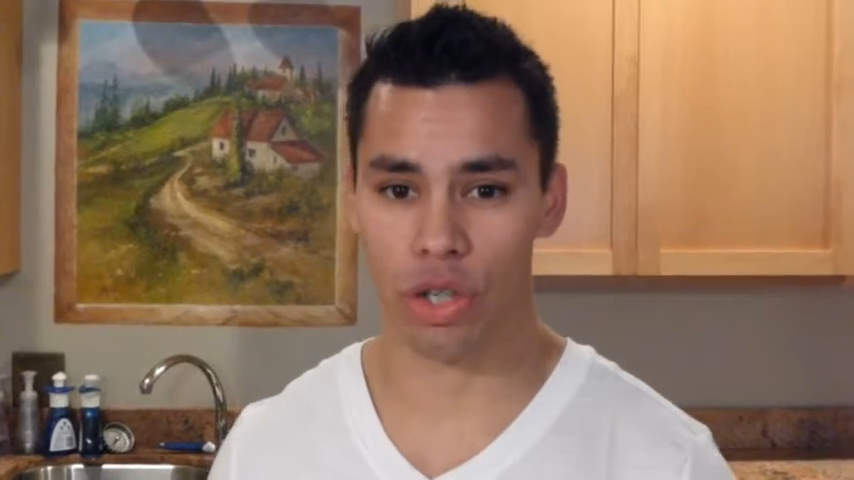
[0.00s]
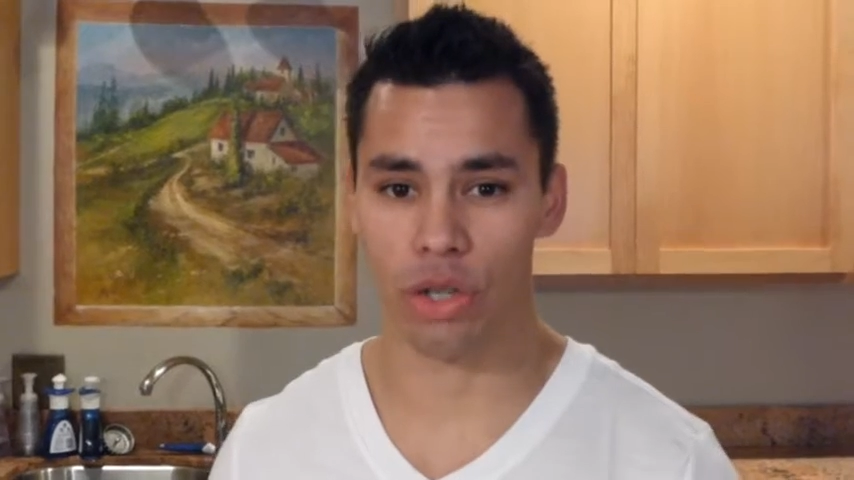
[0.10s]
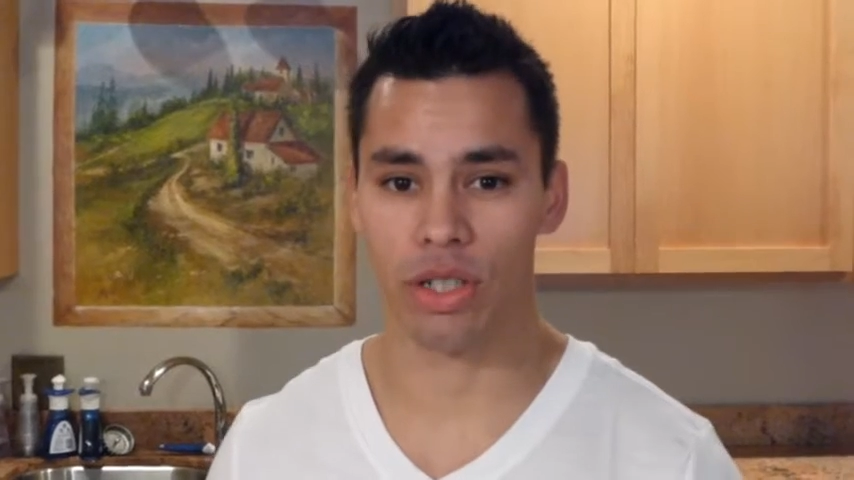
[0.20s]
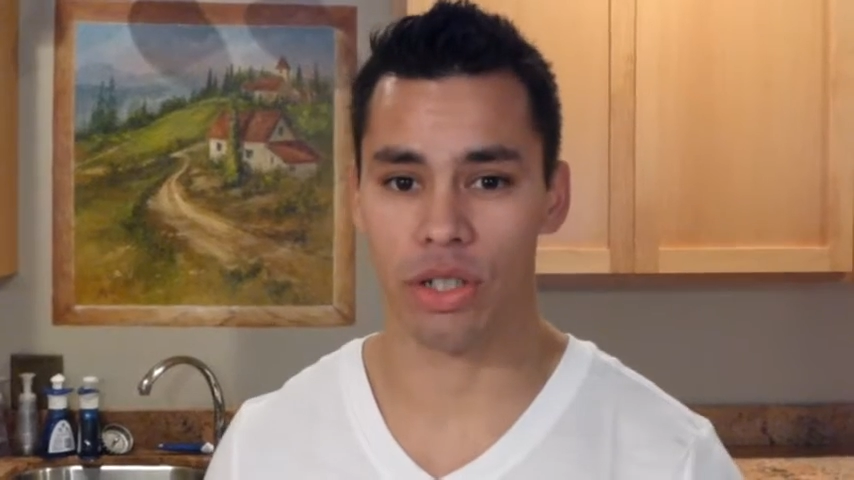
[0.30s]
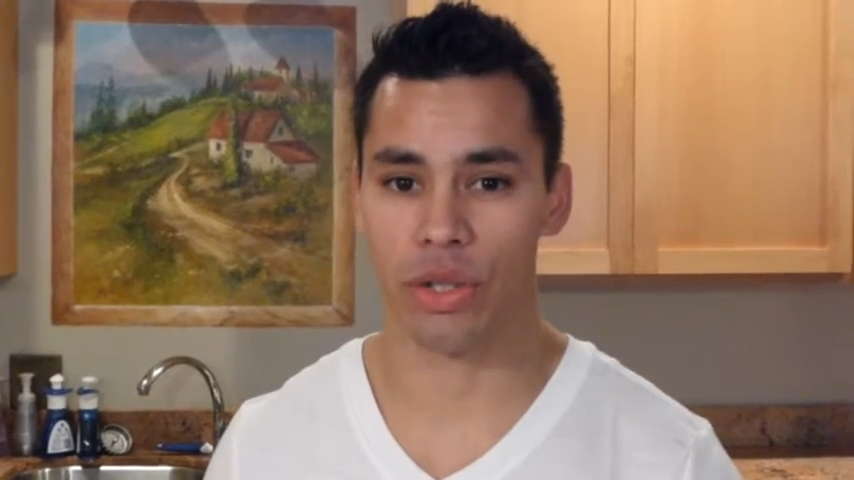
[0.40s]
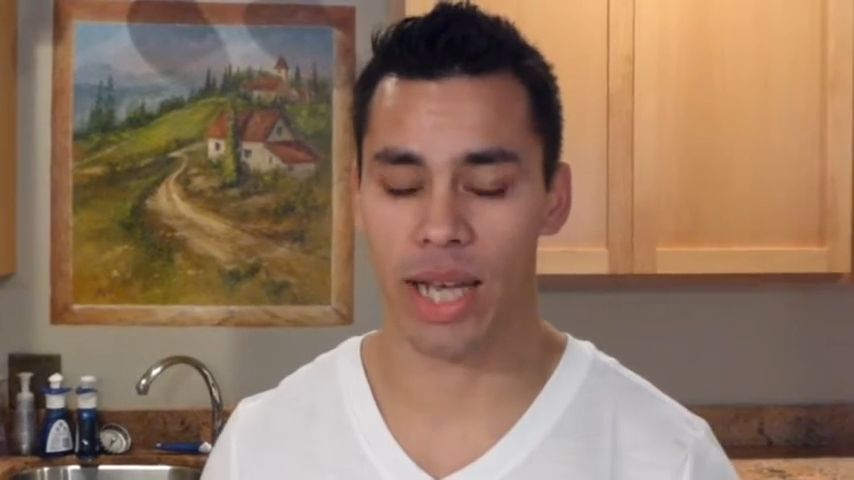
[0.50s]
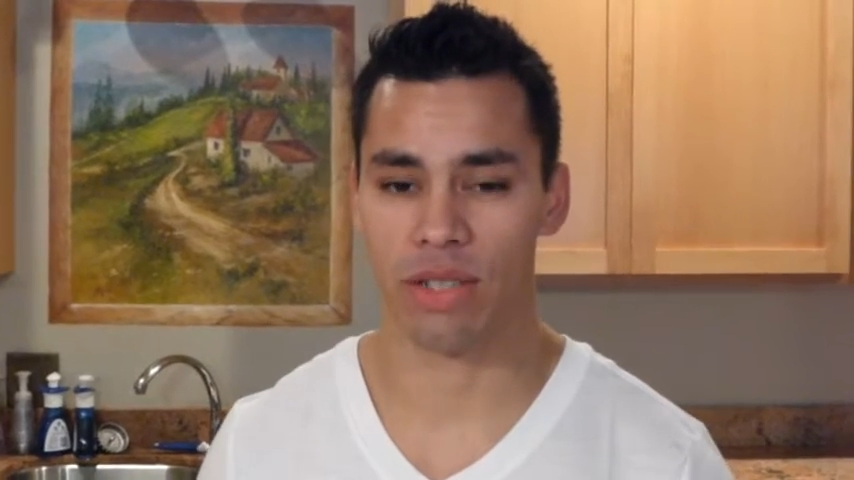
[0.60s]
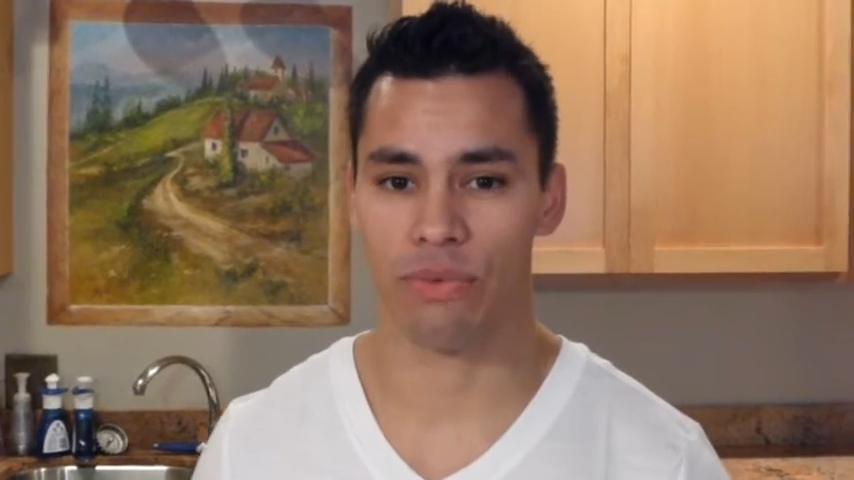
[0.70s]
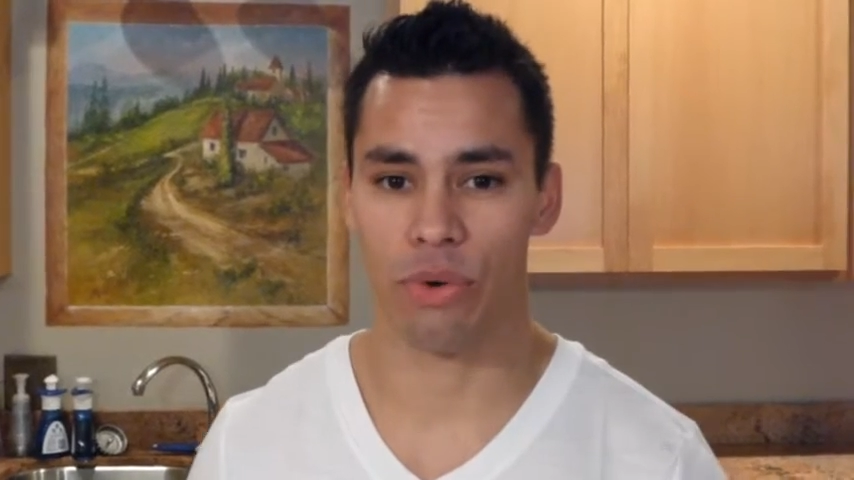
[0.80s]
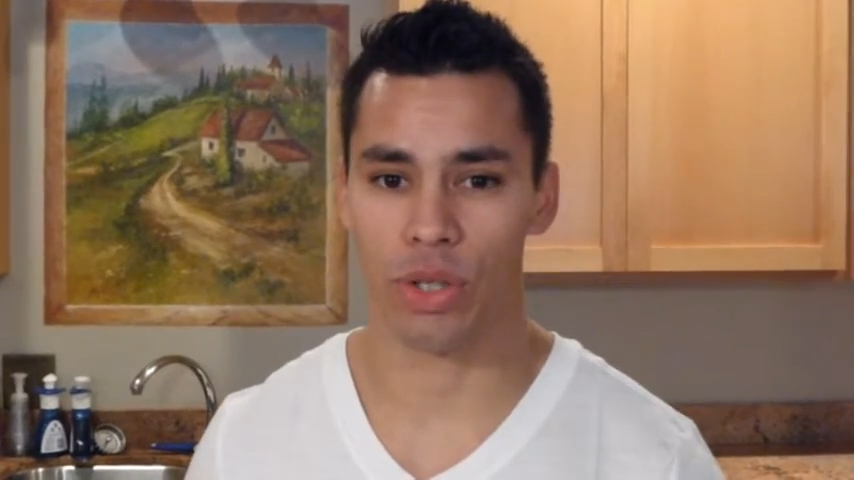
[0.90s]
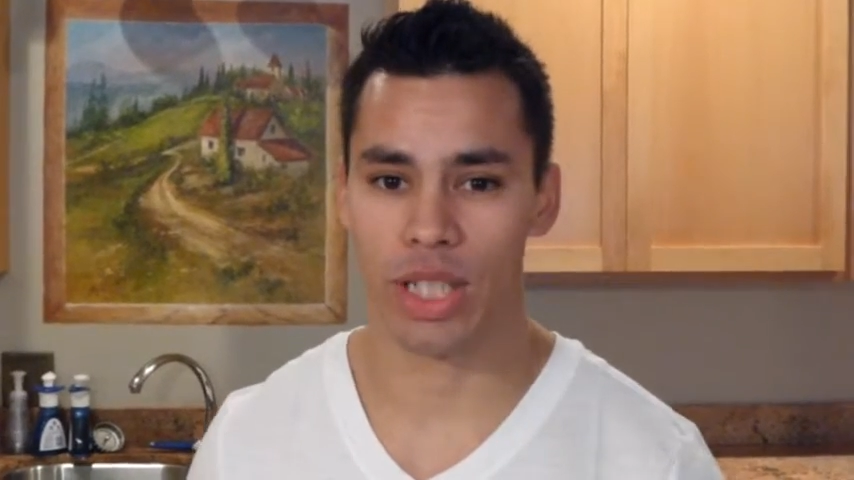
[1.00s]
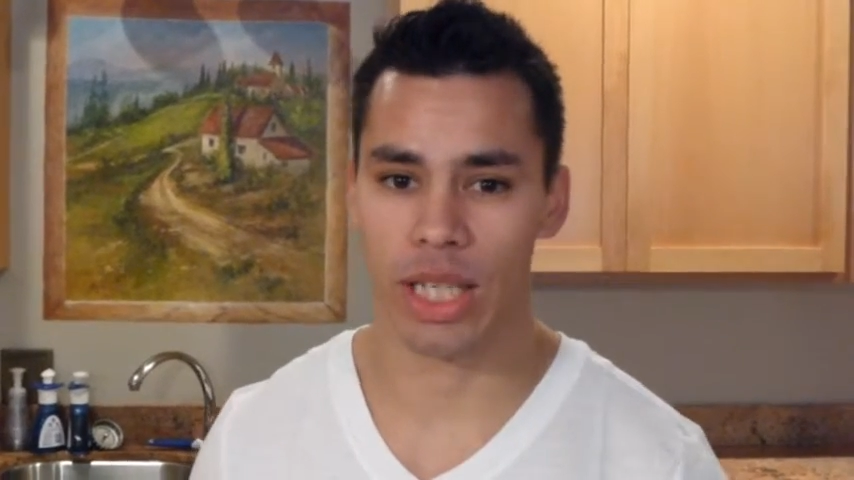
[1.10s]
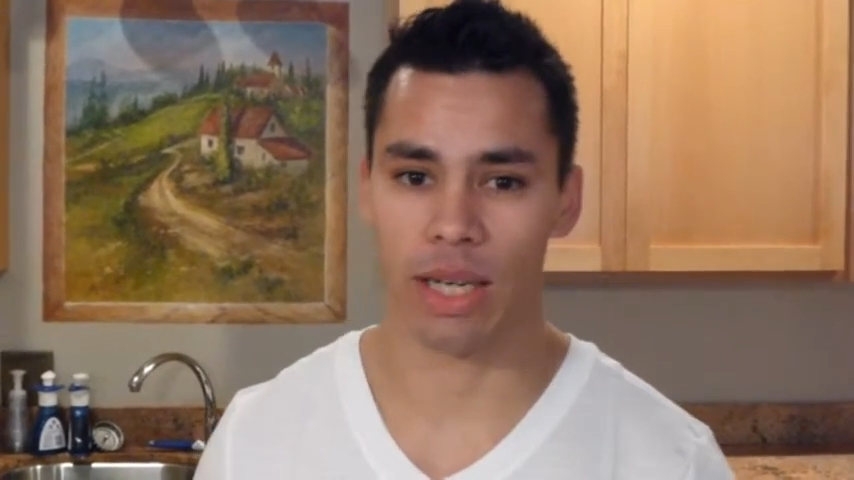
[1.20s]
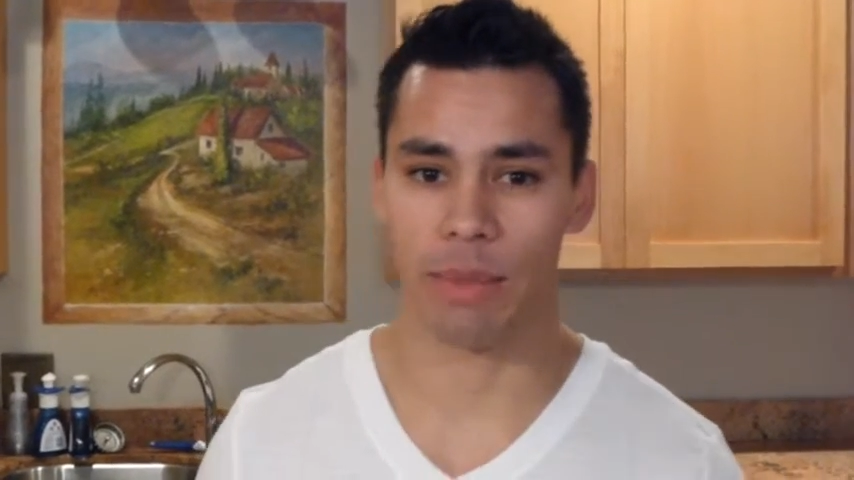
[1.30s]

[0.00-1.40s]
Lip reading: shows in 2014.